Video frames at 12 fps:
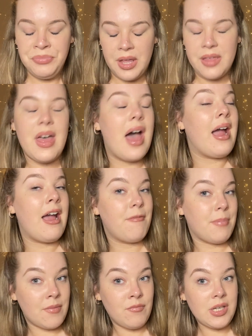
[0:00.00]
that I have
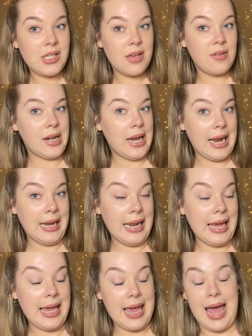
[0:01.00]
been receiving
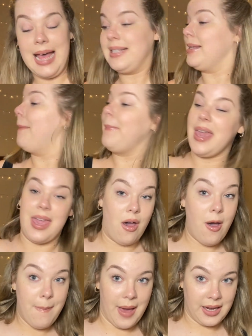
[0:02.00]
lately as PR
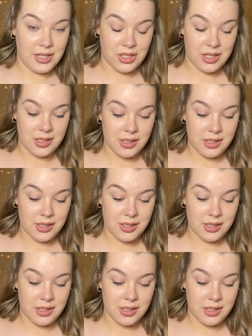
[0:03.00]
packages.